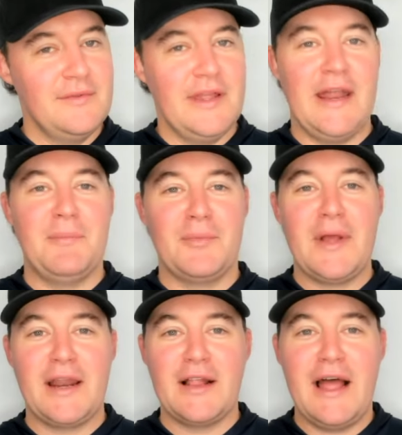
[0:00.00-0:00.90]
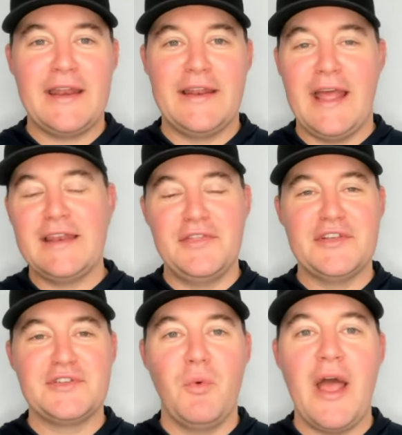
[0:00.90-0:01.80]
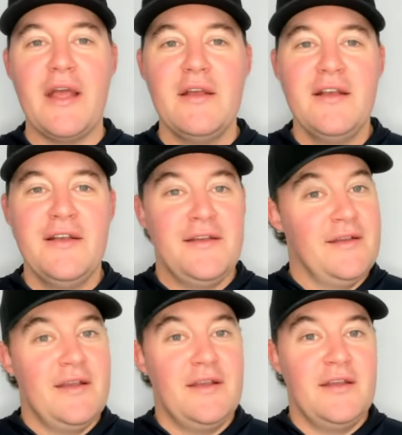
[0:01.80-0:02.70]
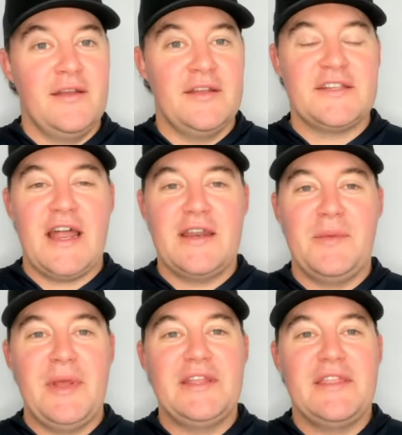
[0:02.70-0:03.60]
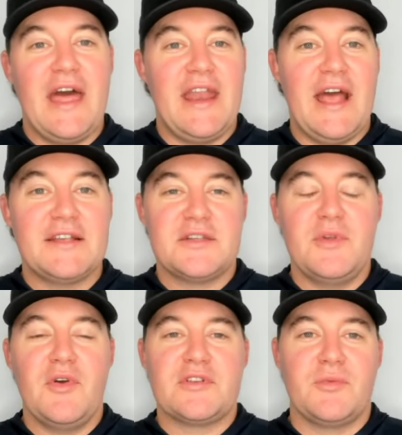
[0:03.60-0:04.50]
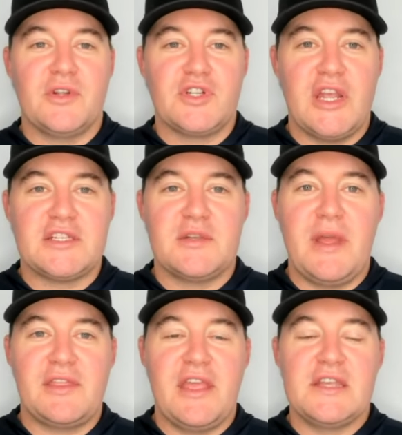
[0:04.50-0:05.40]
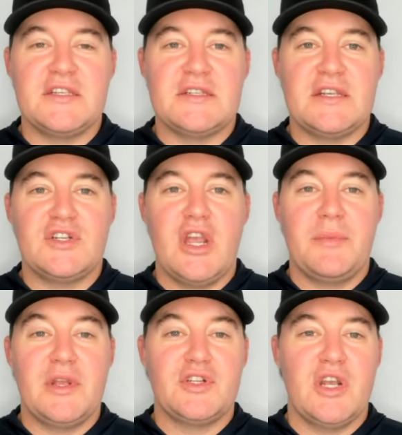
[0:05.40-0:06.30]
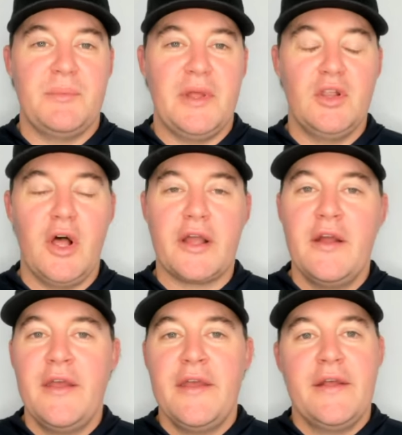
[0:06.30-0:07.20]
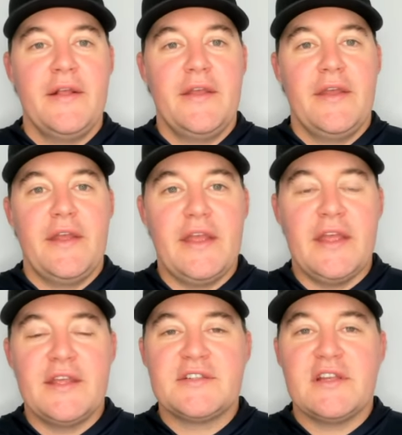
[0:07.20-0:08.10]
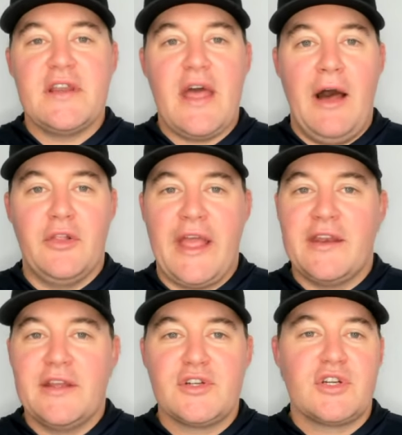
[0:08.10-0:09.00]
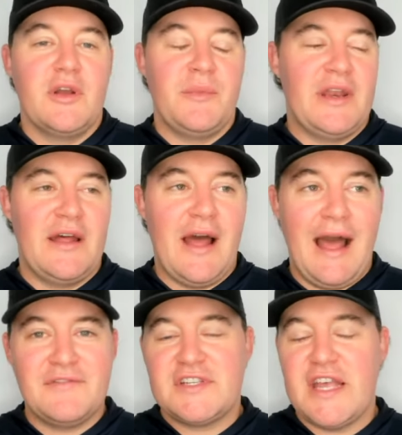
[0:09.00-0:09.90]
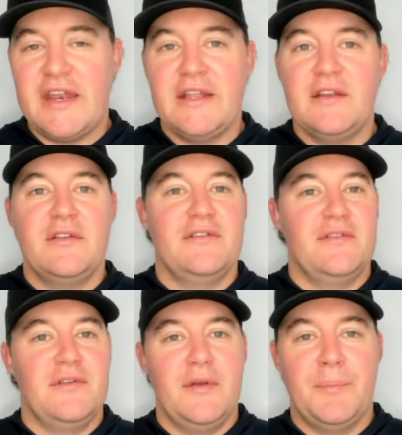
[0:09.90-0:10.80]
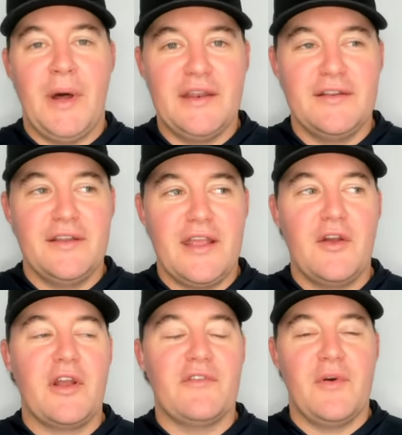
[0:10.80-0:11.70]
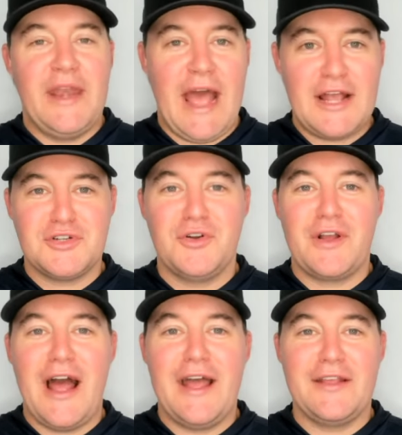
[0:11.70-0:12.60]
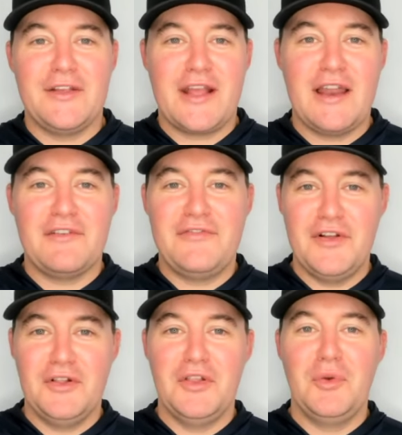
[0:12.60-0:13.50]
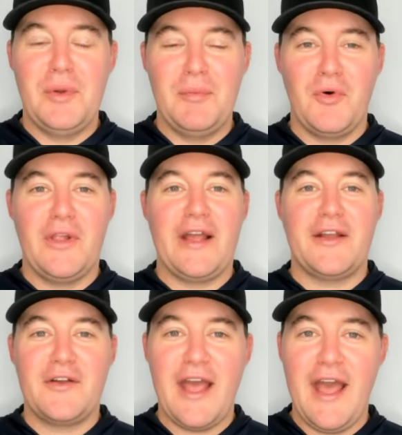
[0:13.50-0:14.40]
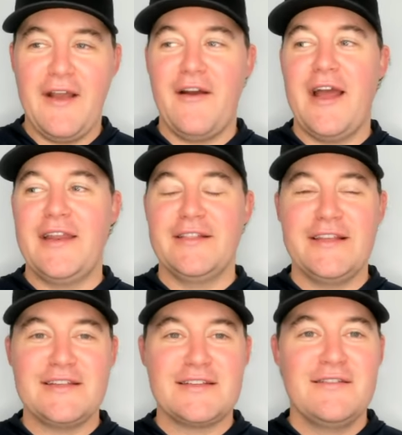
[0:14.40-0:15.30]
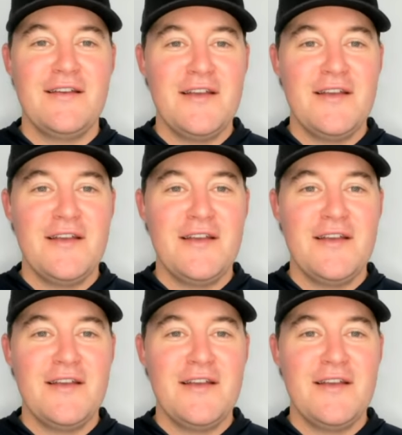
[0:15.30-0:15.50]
and I'm kind of glad it ended this way, he's got an opinion that SMU has a real chance to make the ACC championship. And look, it isn't outlandish. I mean, I've said it, but hearing it from a national guy, you kind of feel a little bit more like, okay, all right, at least,